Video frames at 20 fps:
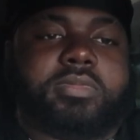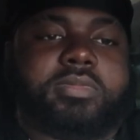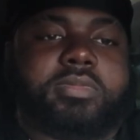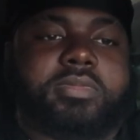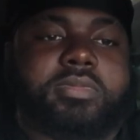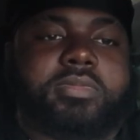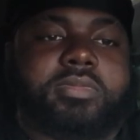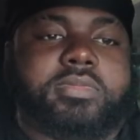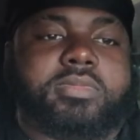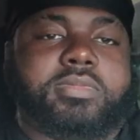
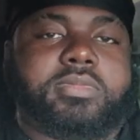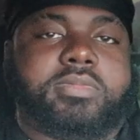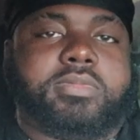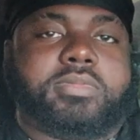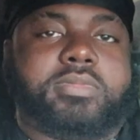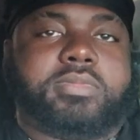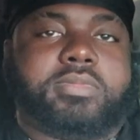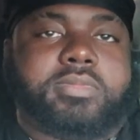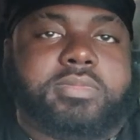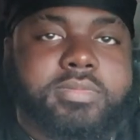
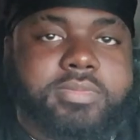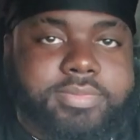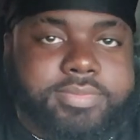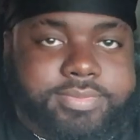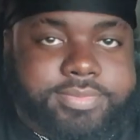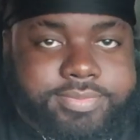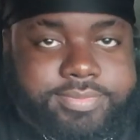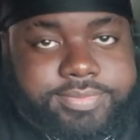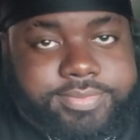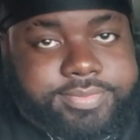
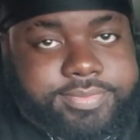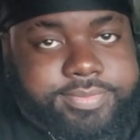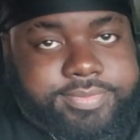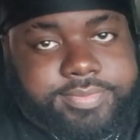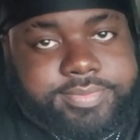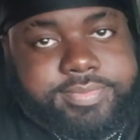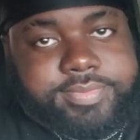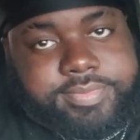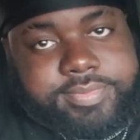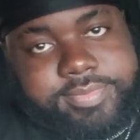
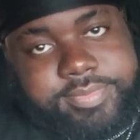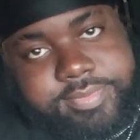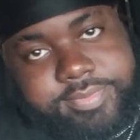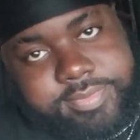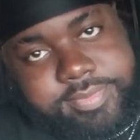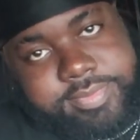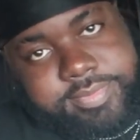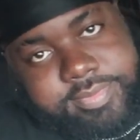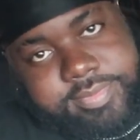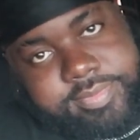
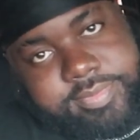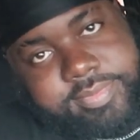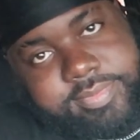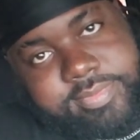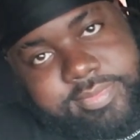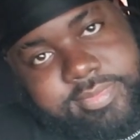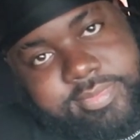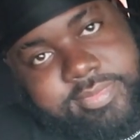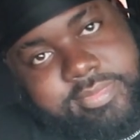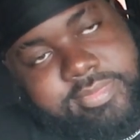
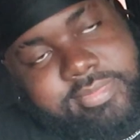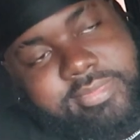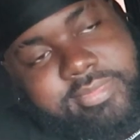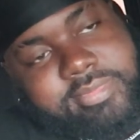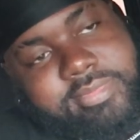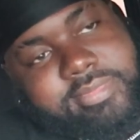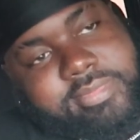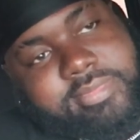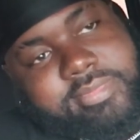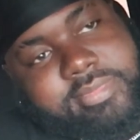
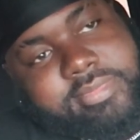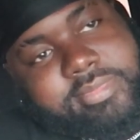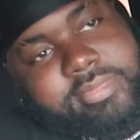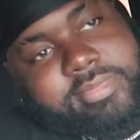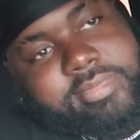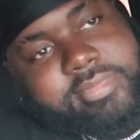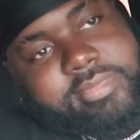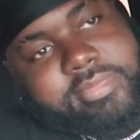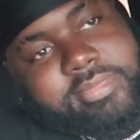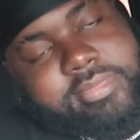
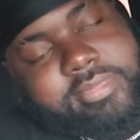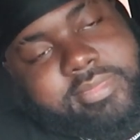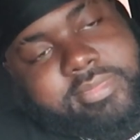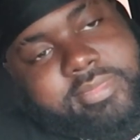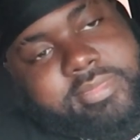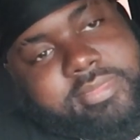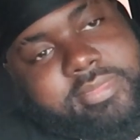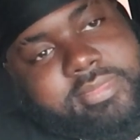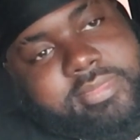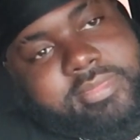
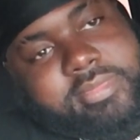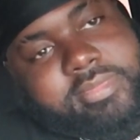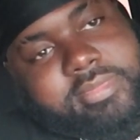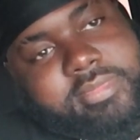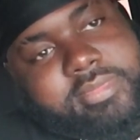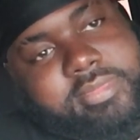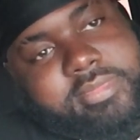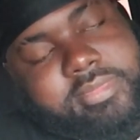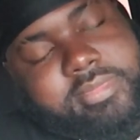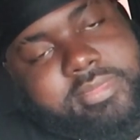
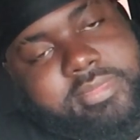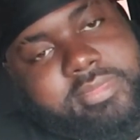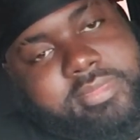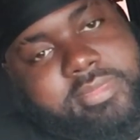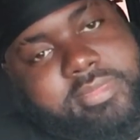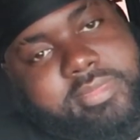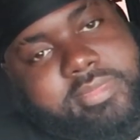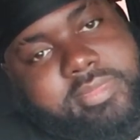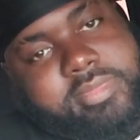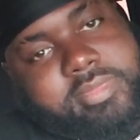
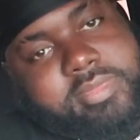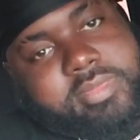This person isn't speaking.